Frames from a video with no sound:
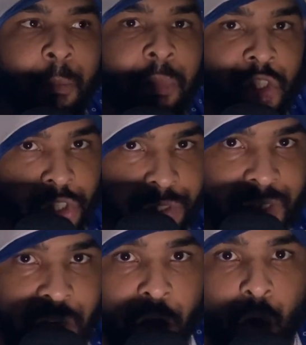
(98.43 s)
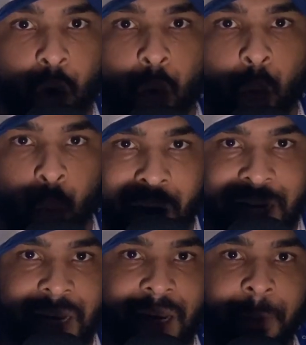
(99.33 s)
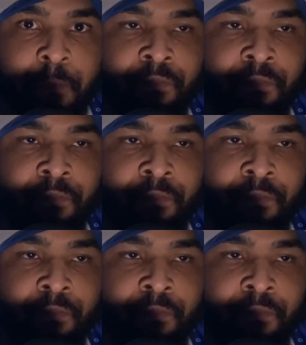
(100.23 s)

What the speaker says: but you're still waiting